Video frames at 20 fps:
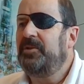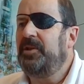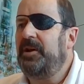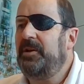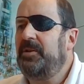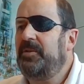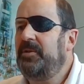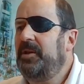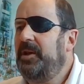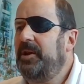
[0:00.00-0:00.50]

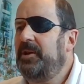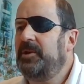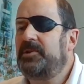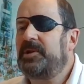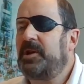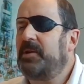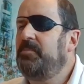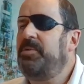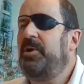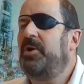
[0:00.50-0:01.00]
that
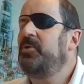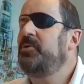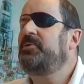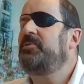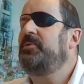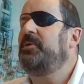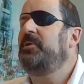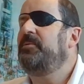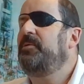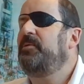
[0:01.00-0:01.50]
it's
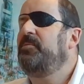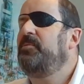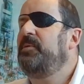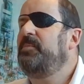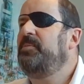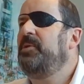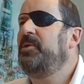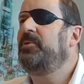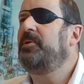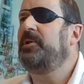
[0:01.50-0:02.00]
compulsory for every
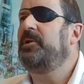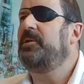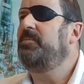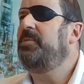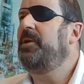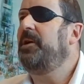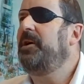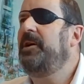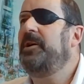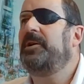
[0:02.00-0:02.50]
builder to
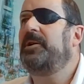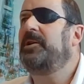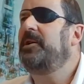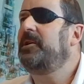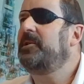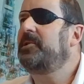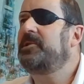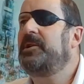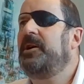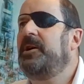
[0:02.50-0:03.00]
pay a
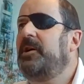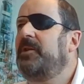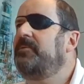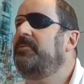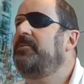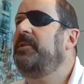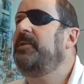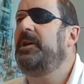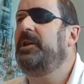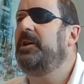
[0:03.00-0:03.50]
Kickstarter
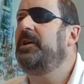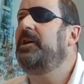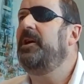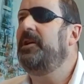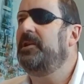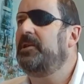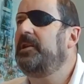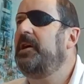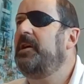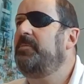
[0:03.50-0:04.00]
fee to
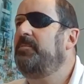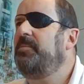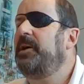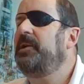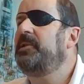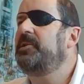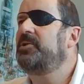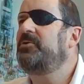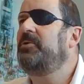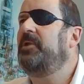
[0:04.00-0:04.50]
get that
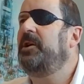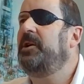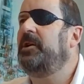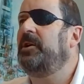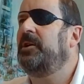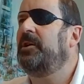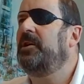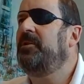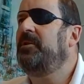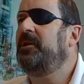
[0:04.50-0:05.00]
base
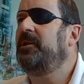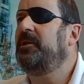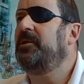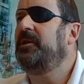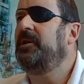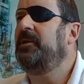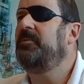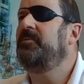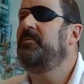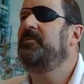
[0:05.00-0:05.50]
training going,
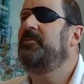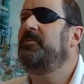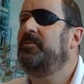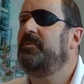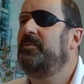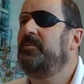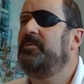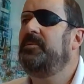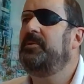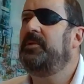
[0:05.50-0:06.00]
and
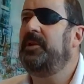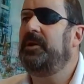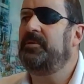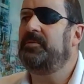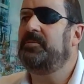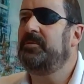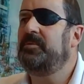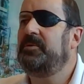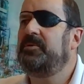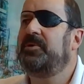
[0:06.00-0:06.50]

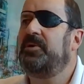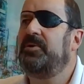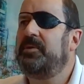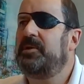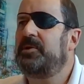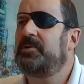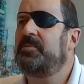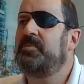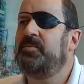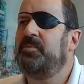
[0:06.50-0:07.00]
then
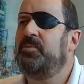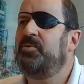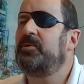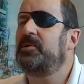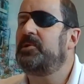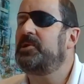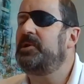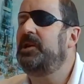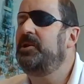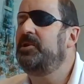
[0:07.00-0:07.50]
do
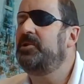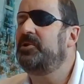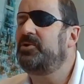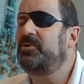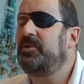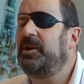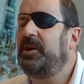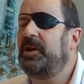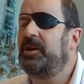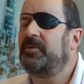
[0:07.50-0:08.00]
more extended
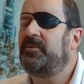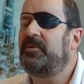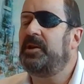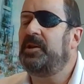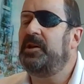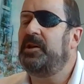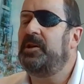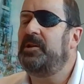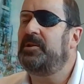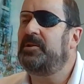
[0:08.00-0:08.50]
training if
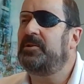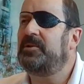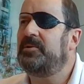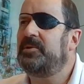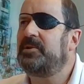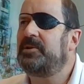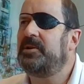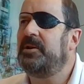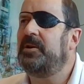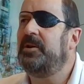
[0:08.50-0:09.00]
they need
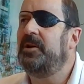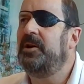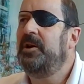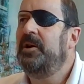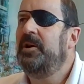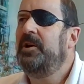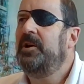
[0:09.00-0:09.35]
to. So